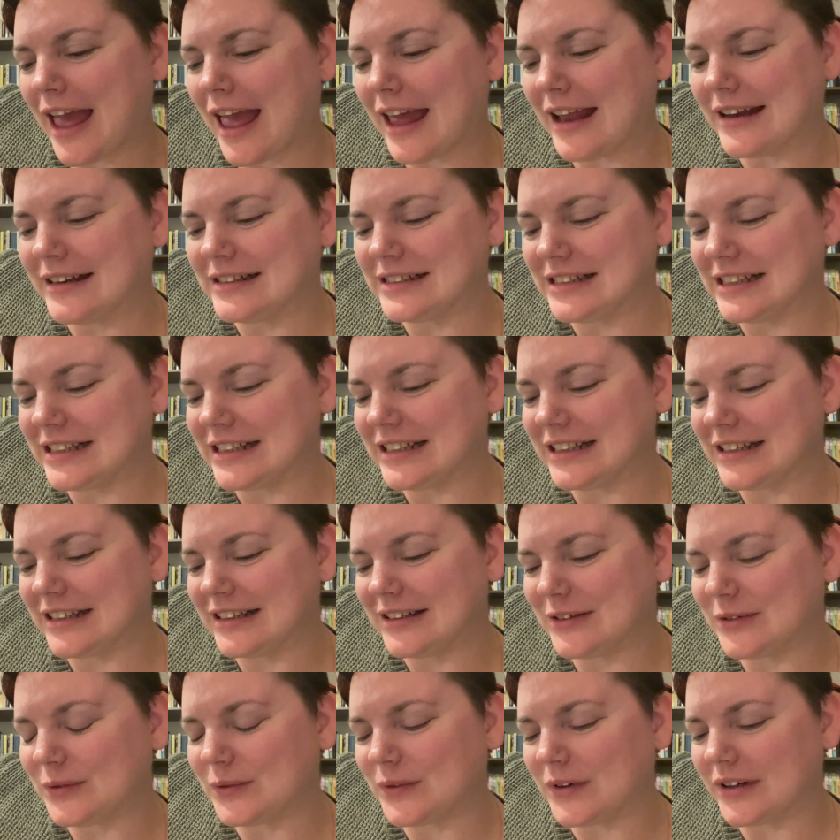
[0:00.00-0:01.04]

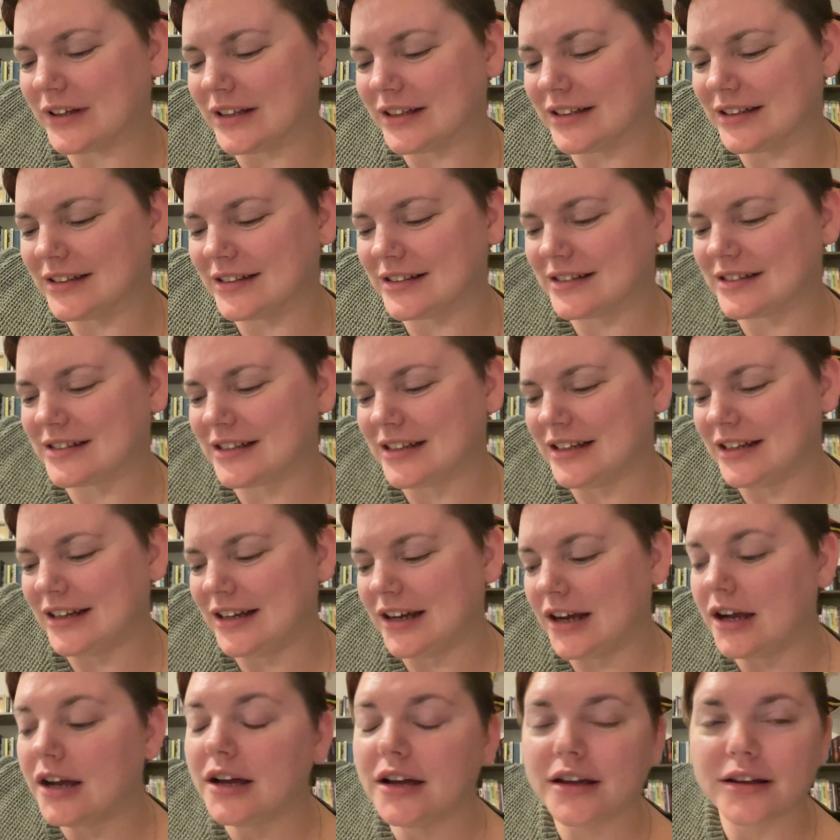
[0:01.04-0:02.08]
ending was
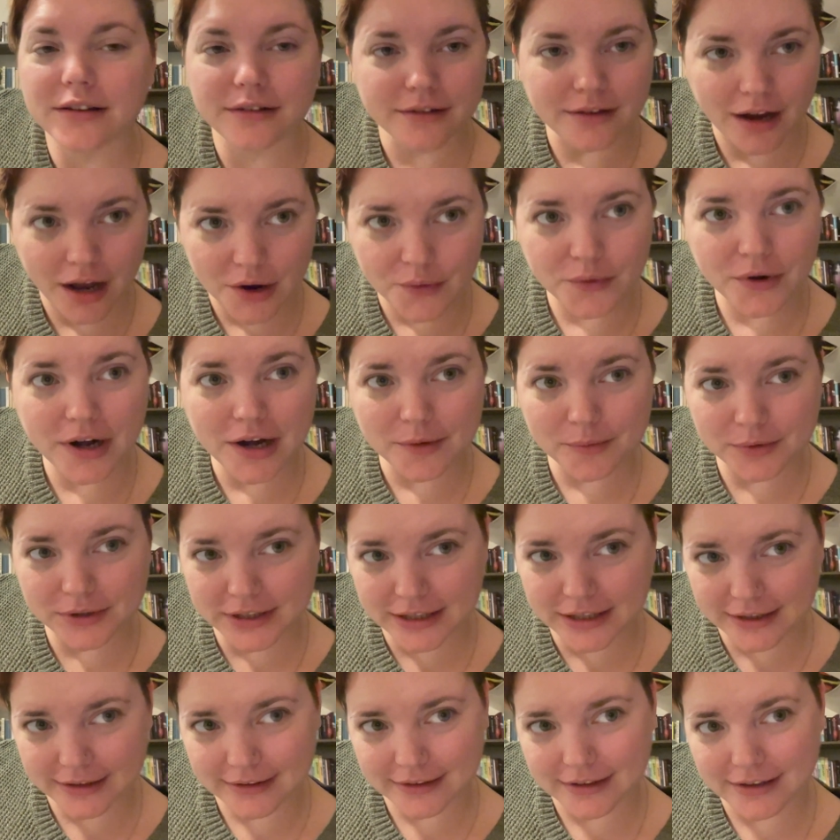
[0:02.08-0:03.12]
not what I
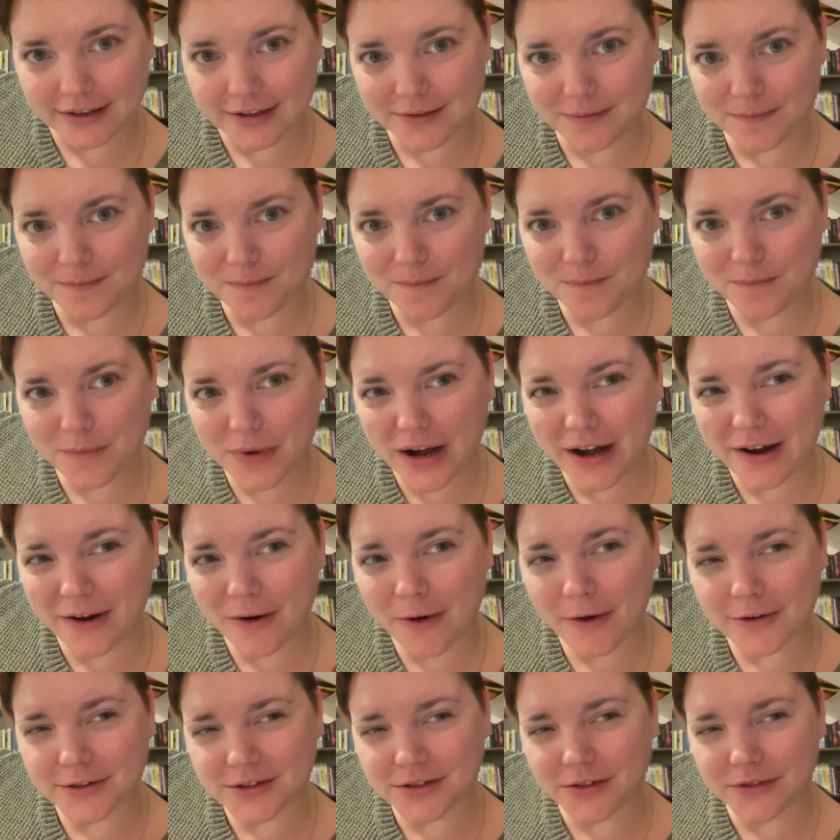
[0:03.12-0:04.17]
predicted, but I
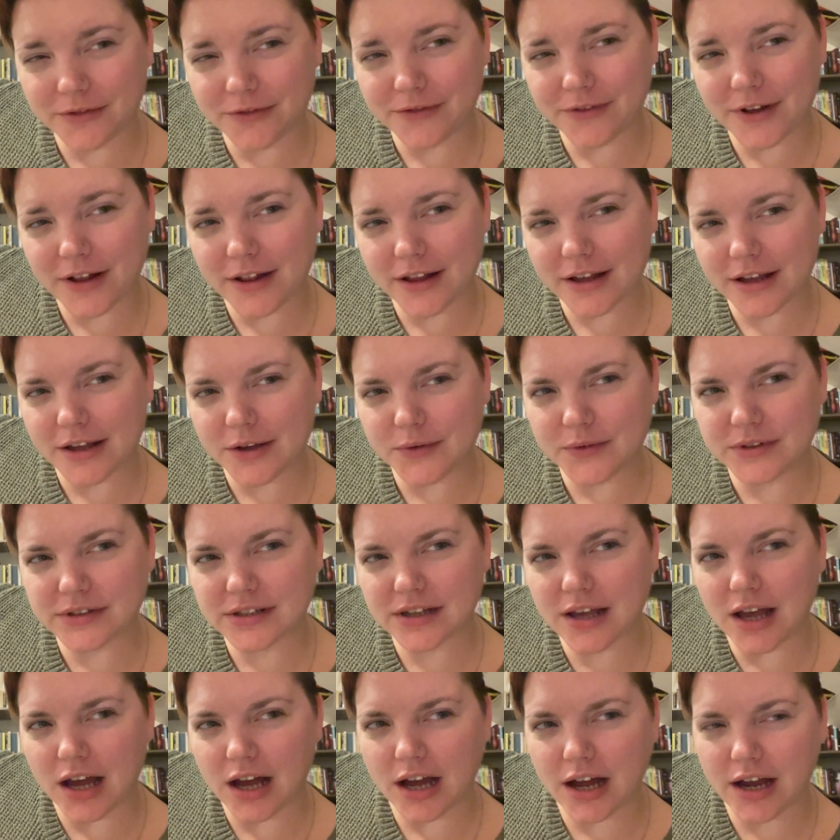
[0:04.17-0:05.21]
also felt like it was
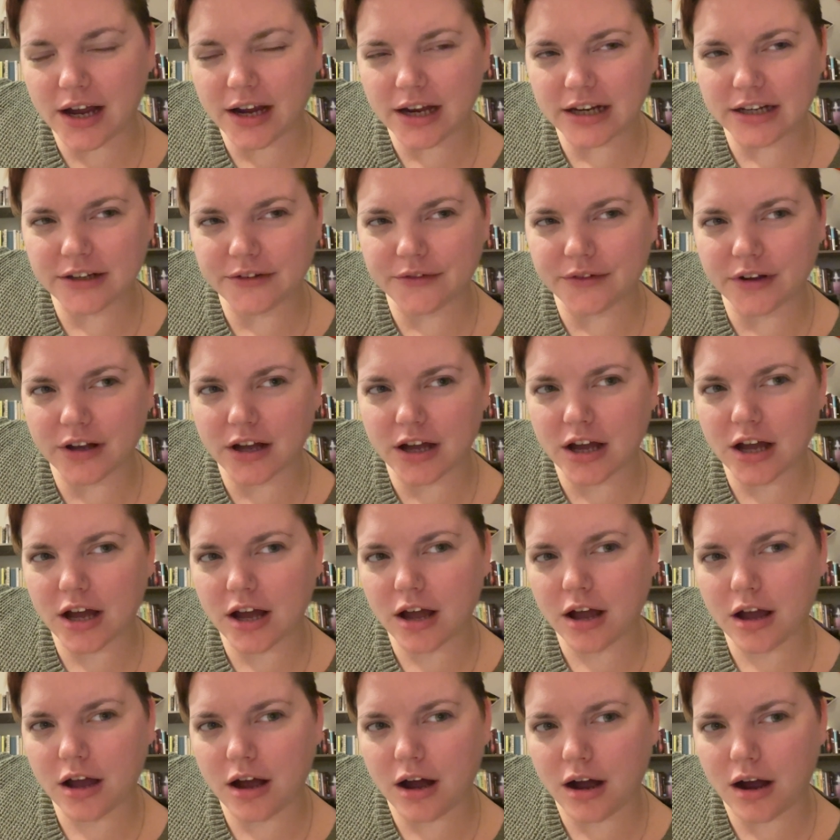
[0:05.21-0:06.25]
kind of a
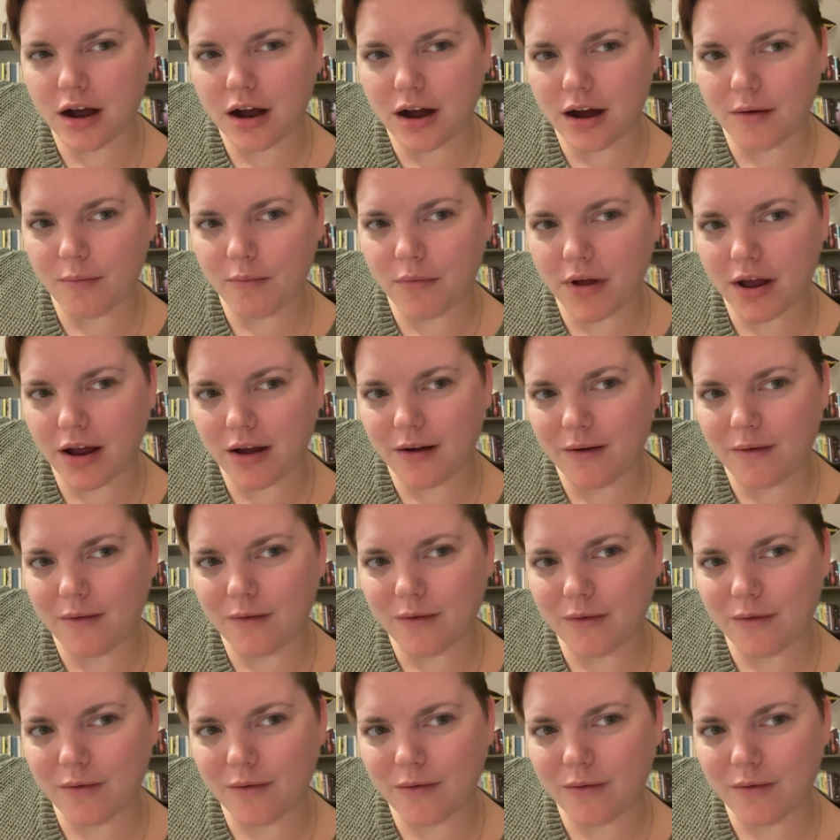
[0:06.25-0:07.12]
cop-out.